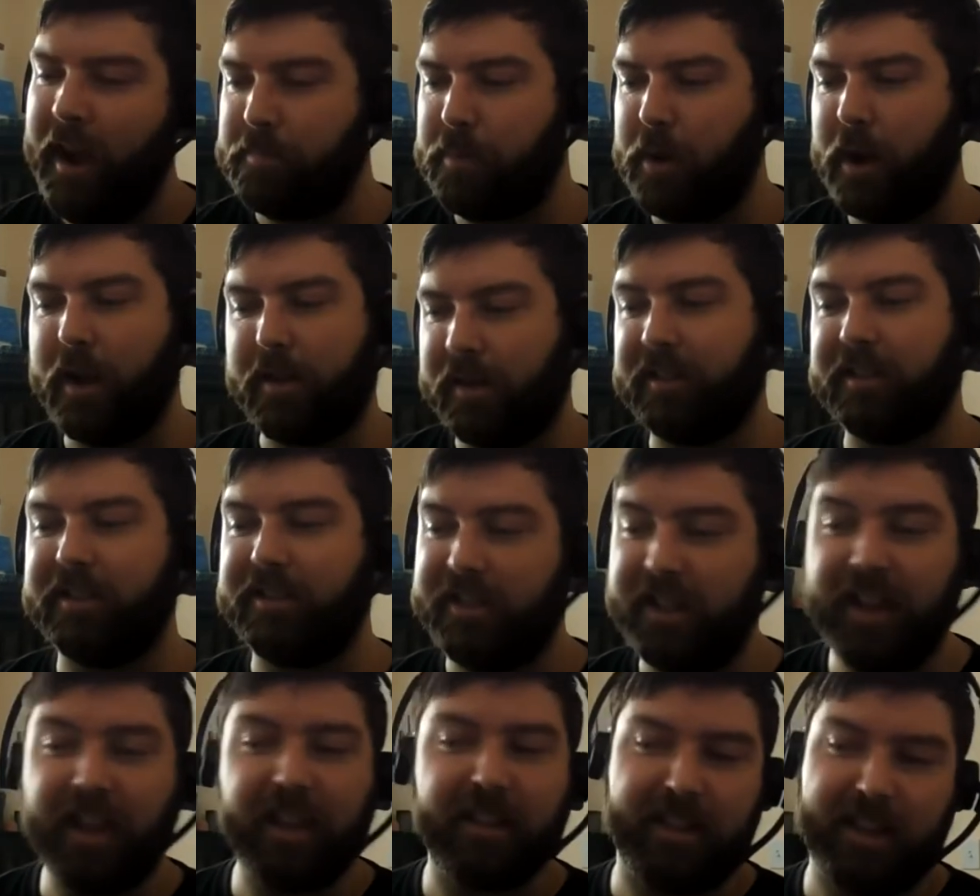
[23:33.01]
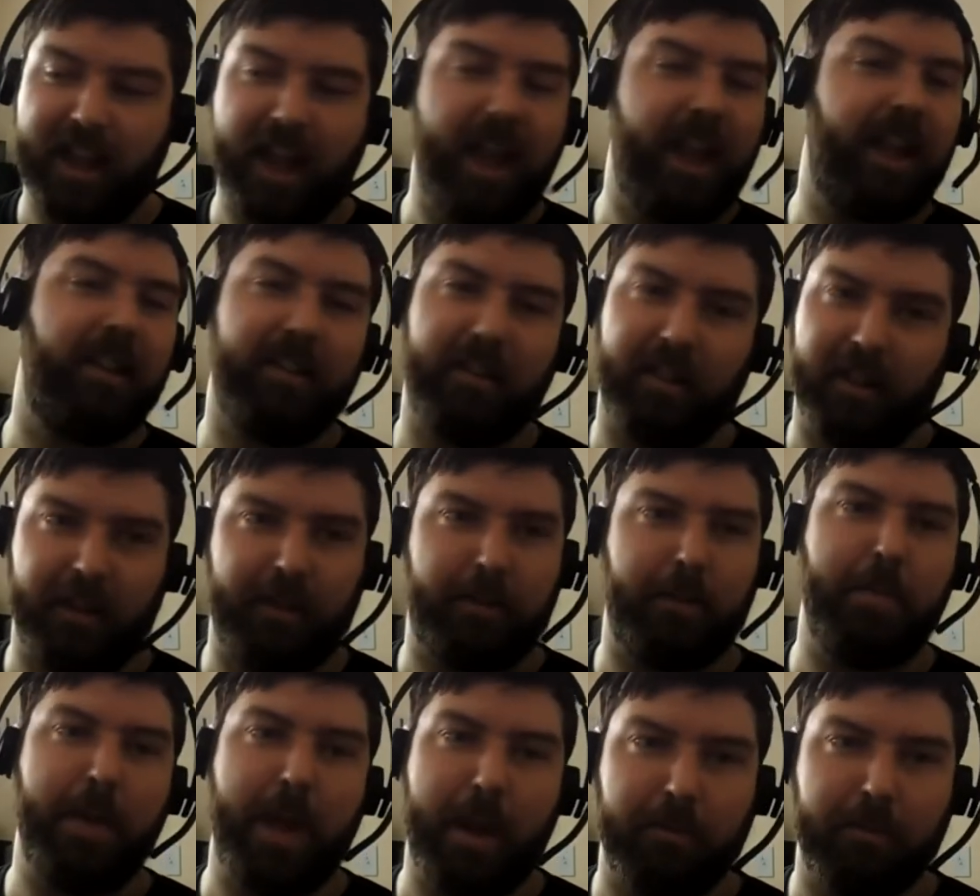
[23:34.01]
But to see at the end, like to
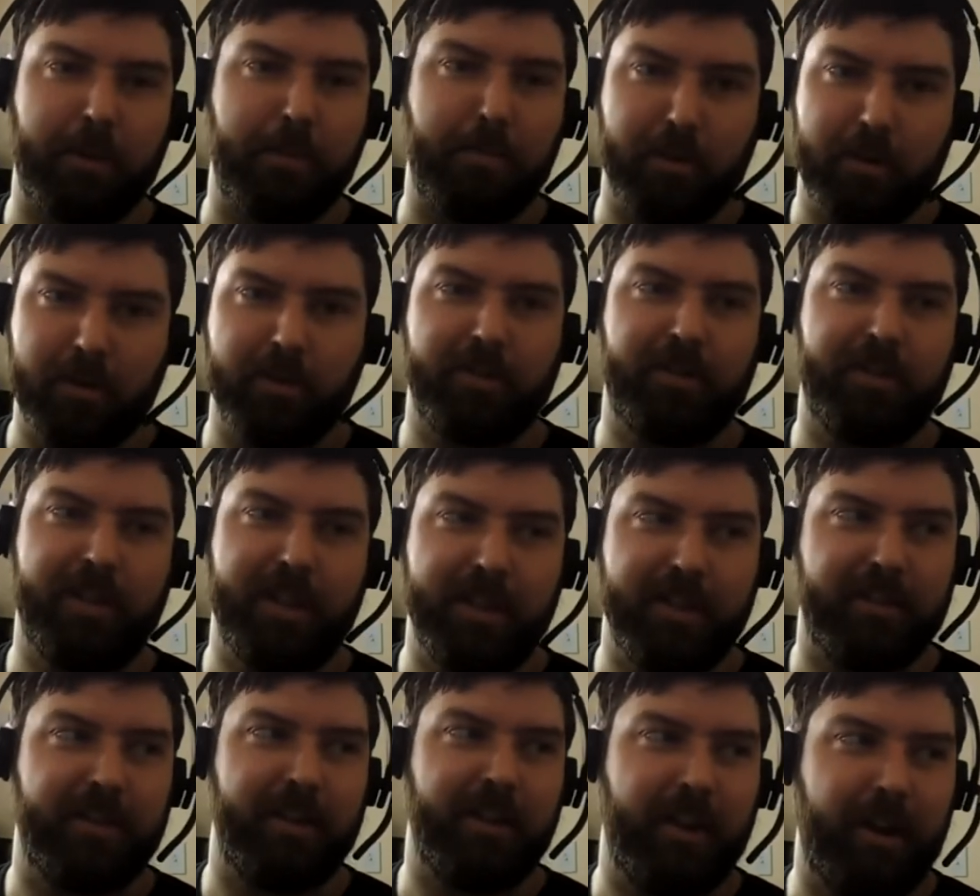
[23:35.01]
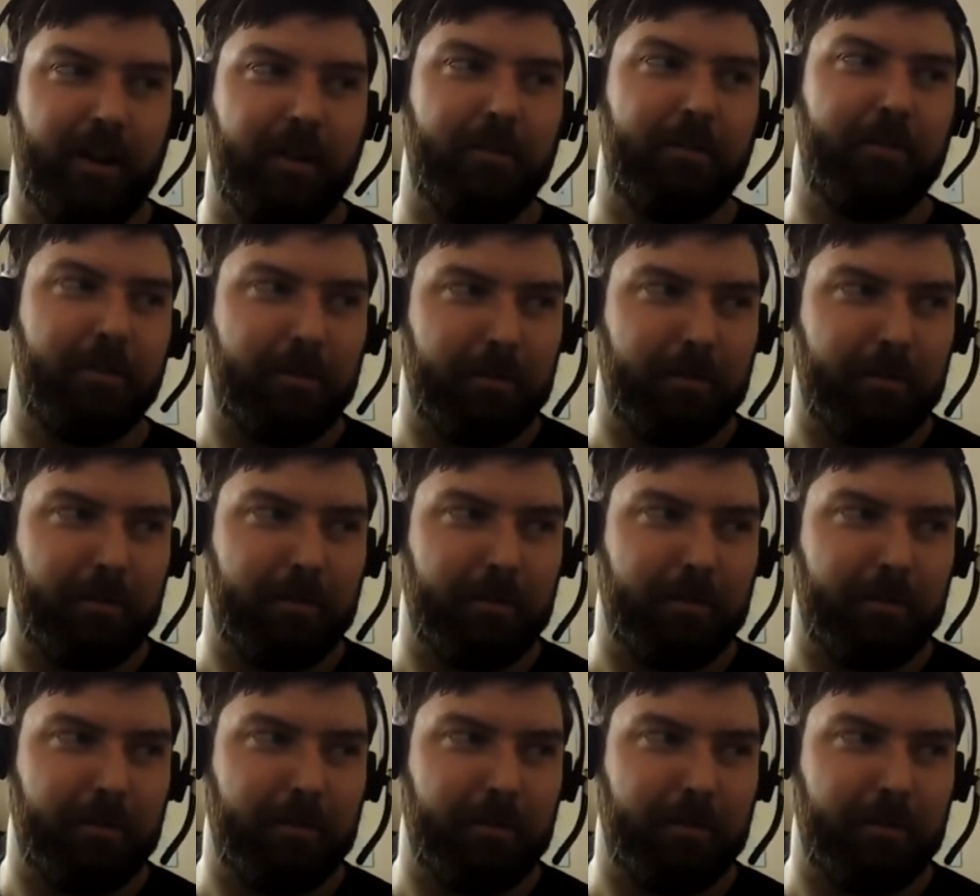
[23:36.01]
be able to produce these, you know,